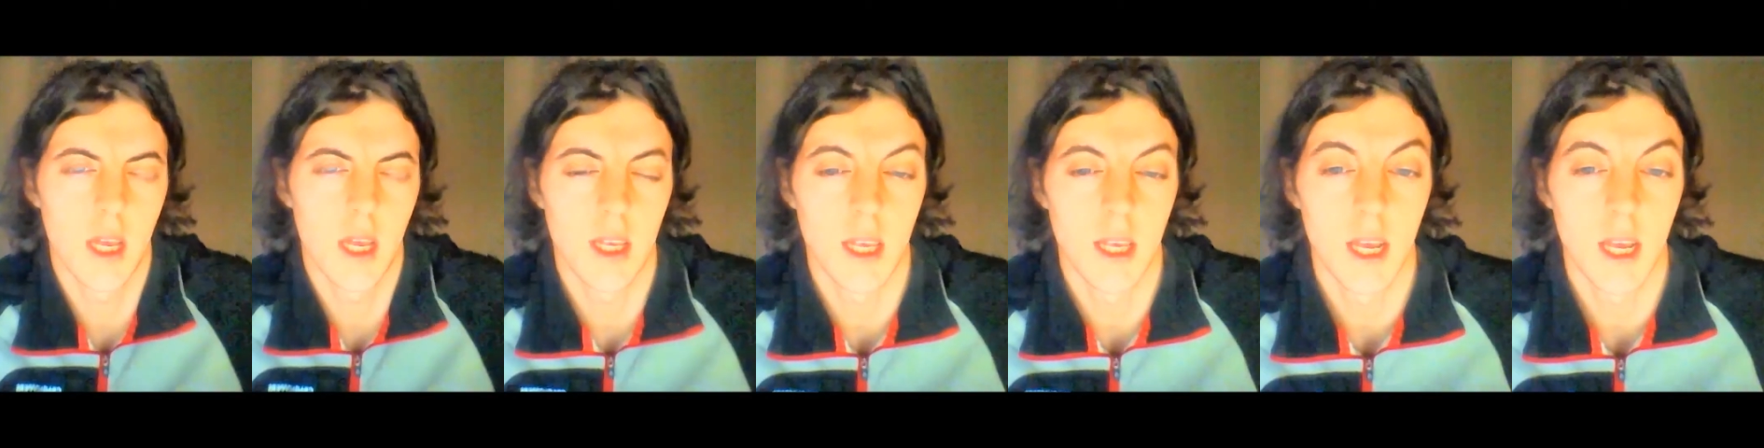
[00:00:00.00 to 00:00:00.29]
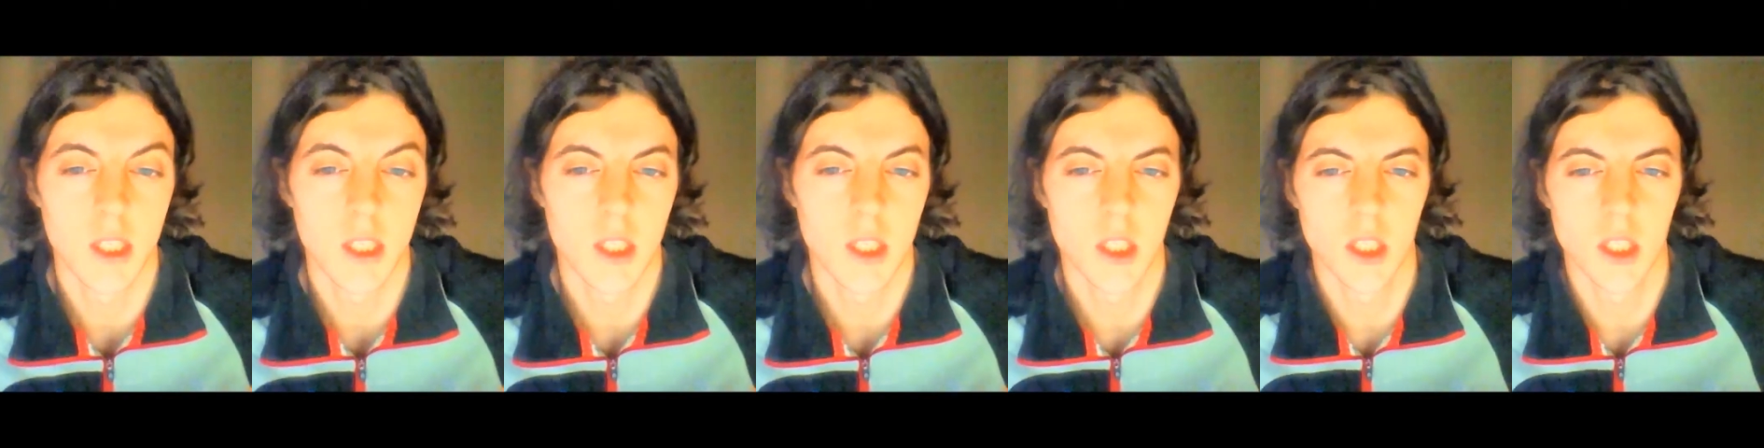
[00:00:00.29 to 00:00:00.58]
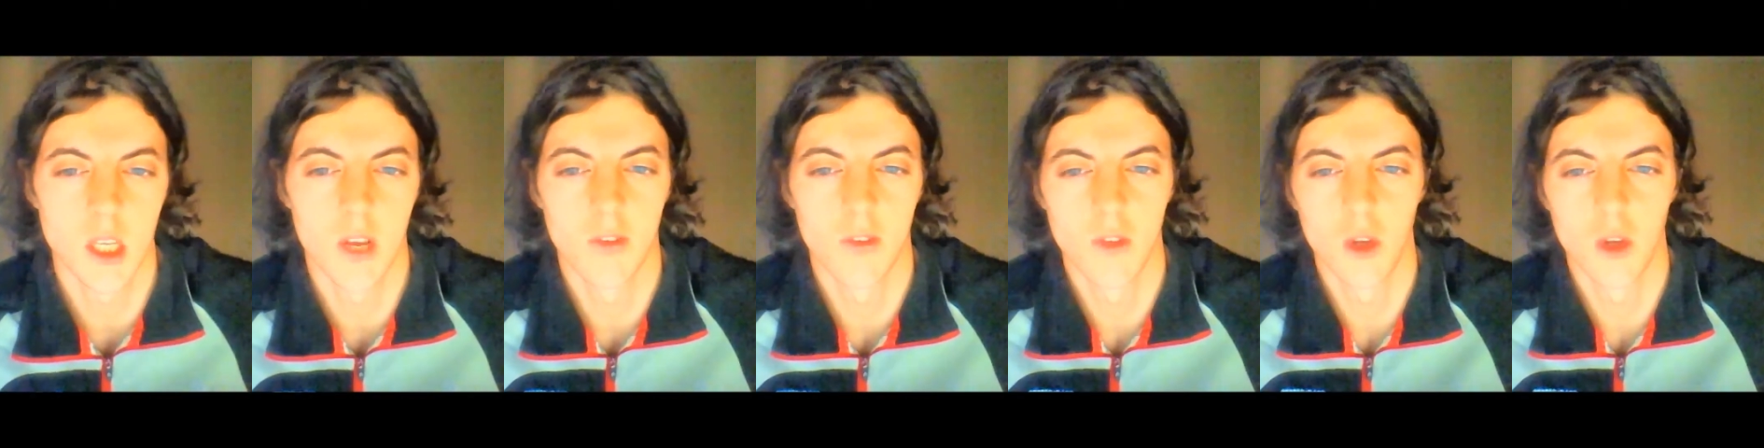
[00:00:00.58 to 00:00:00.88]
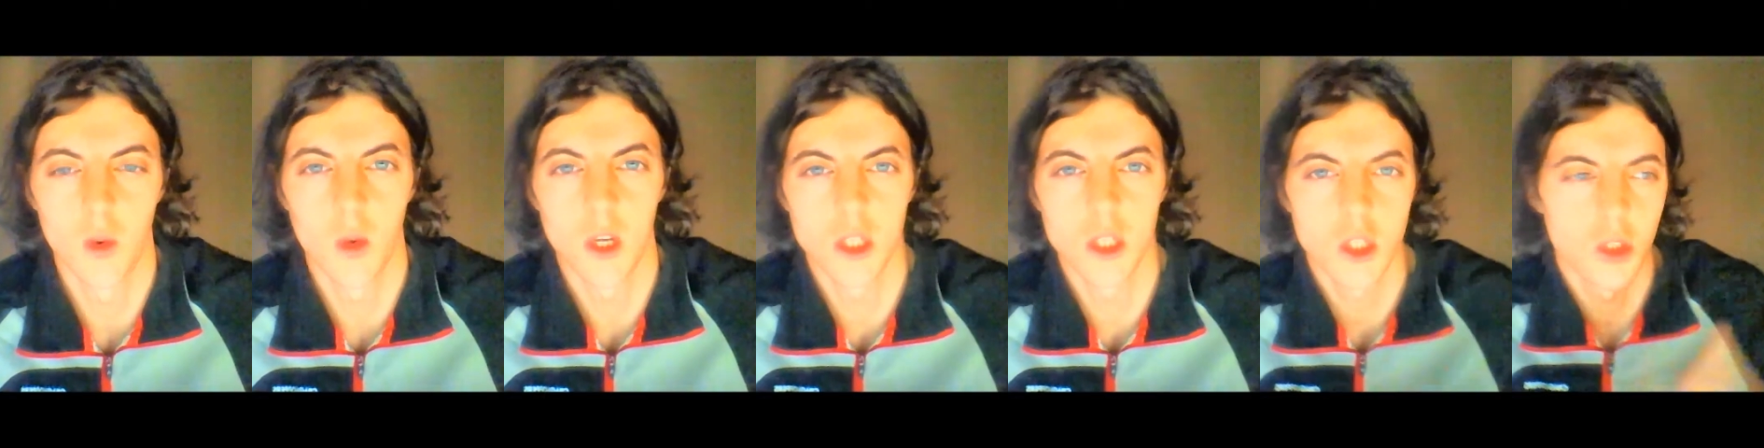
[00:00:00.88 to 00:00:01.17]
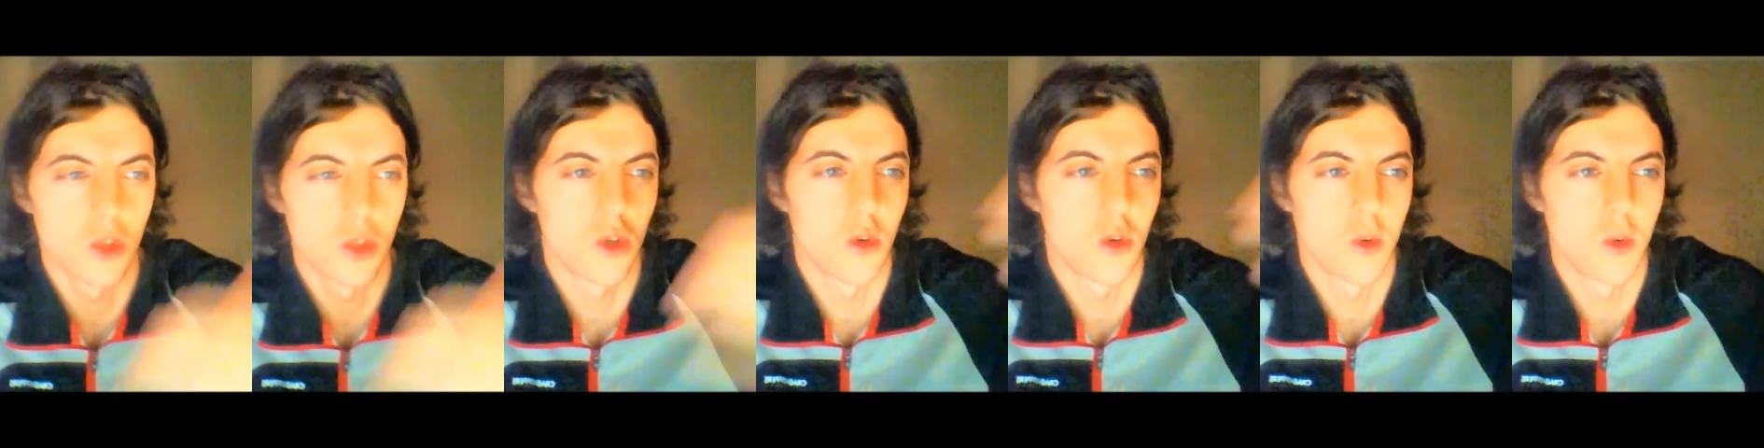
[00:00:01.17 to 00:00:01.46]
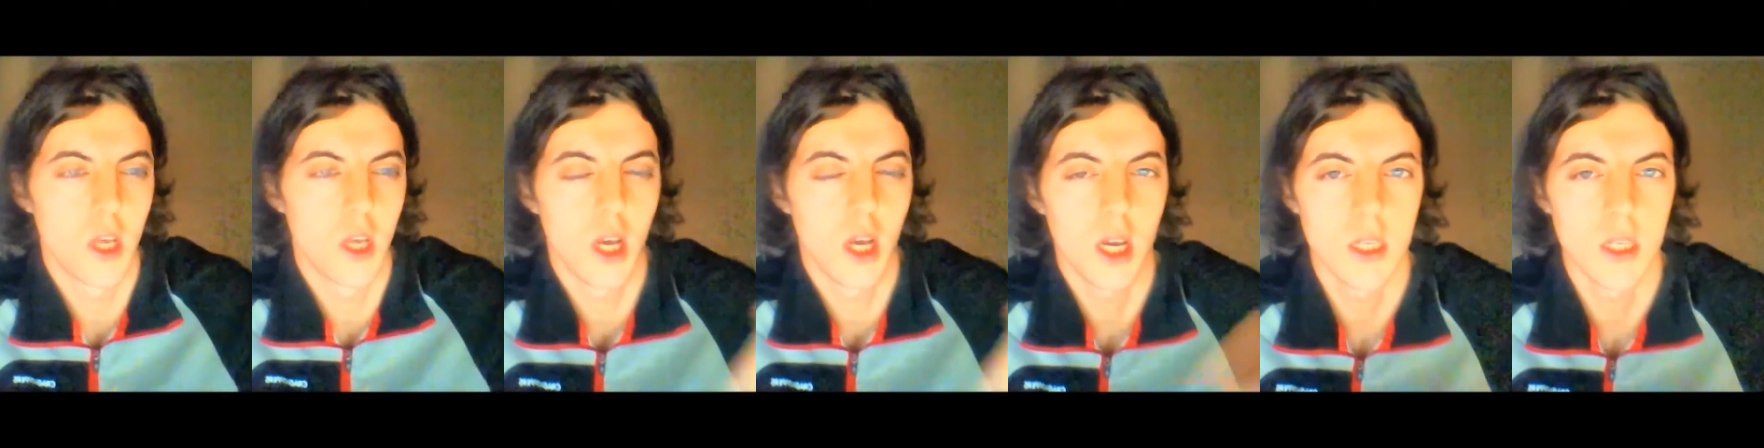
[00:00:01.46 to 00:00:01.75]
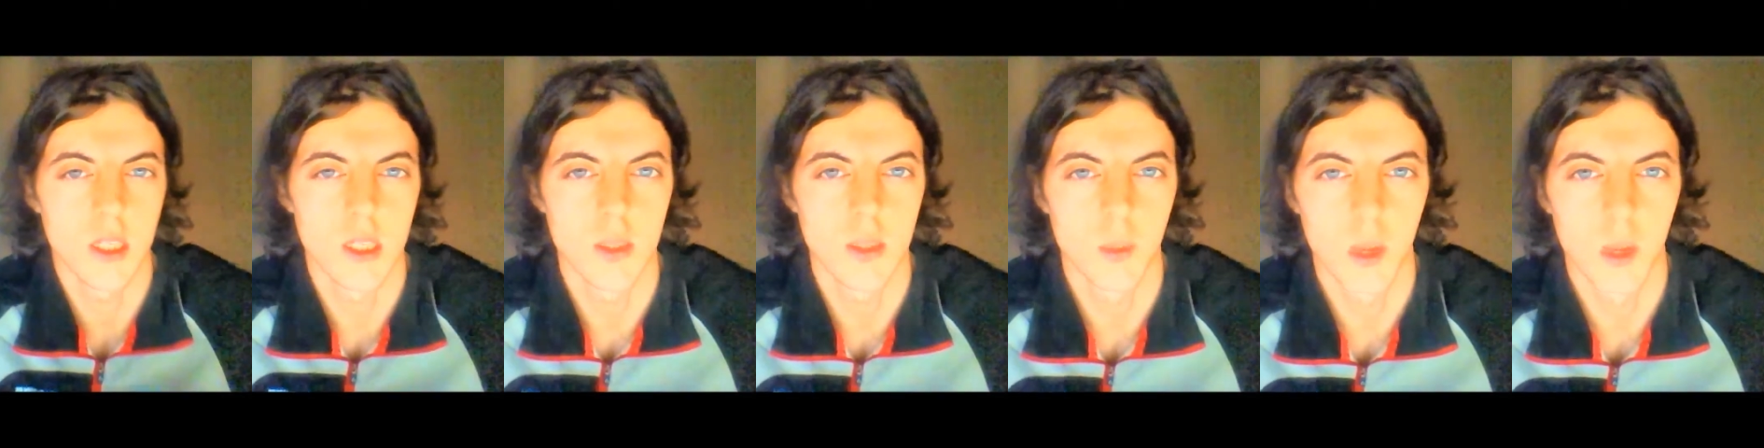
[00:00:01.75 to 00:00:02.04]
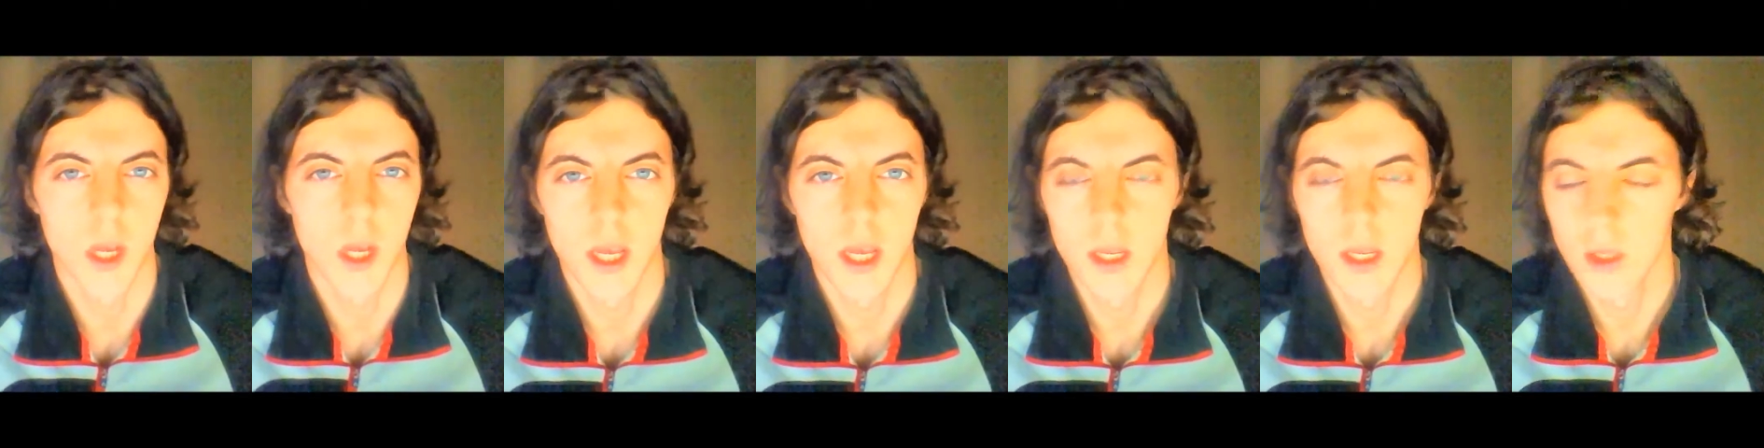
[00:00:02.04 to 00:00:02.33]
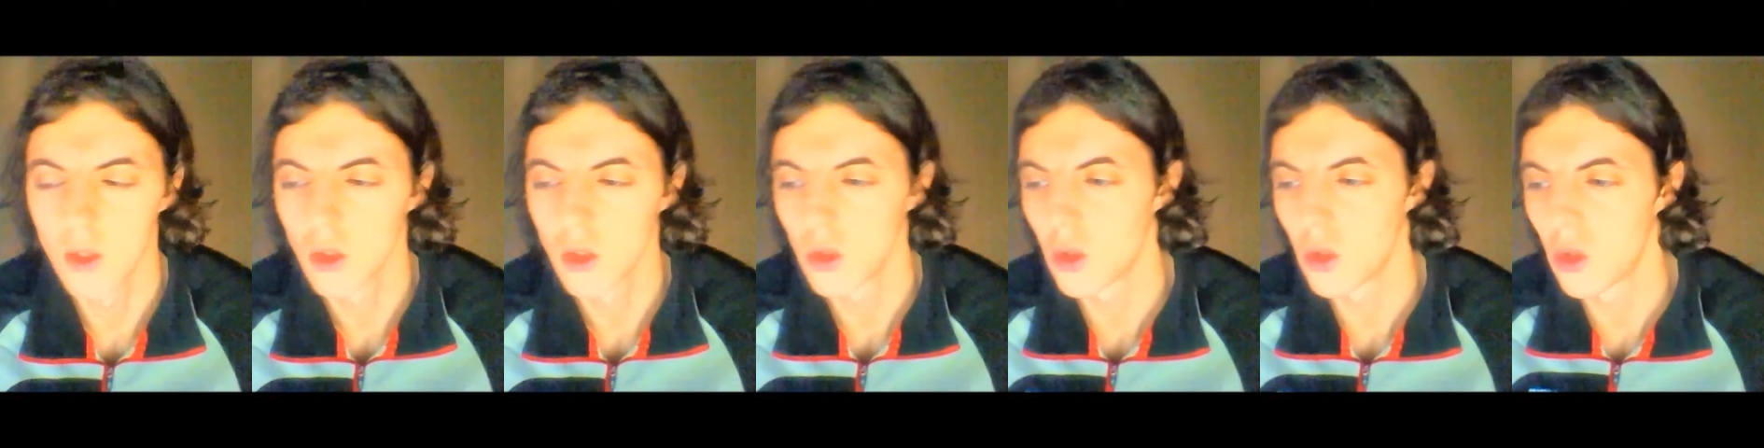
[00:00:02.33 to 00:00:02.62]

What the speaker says: ask yourself the question, or when you ask your parents